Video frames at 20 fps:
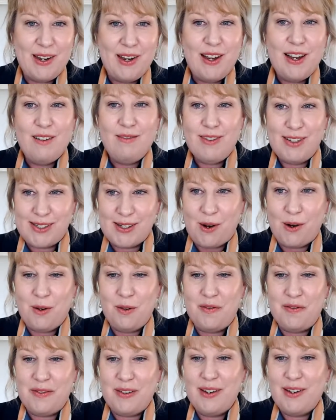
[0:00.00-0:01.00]

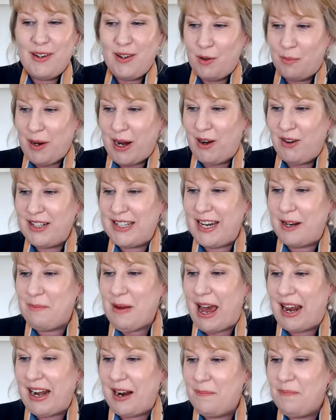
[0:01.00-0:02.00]
resolve your parenting
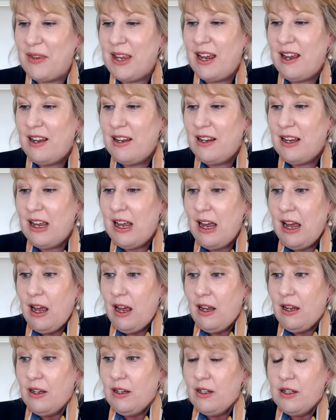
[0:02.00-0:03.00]
matter.
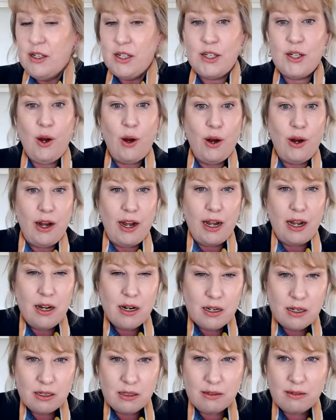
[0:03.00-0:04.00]
So
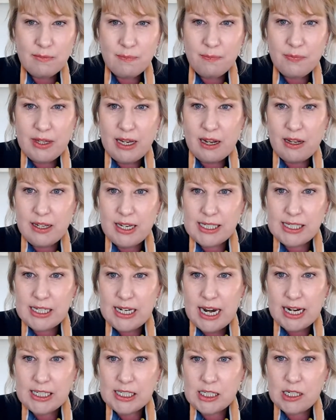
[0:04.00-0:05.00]
now this
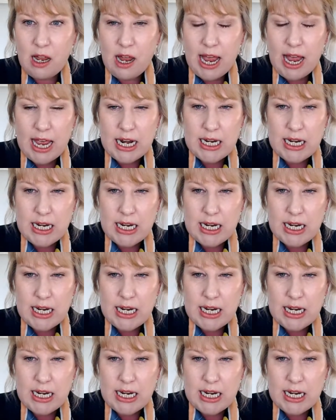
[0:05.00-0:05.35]
next slide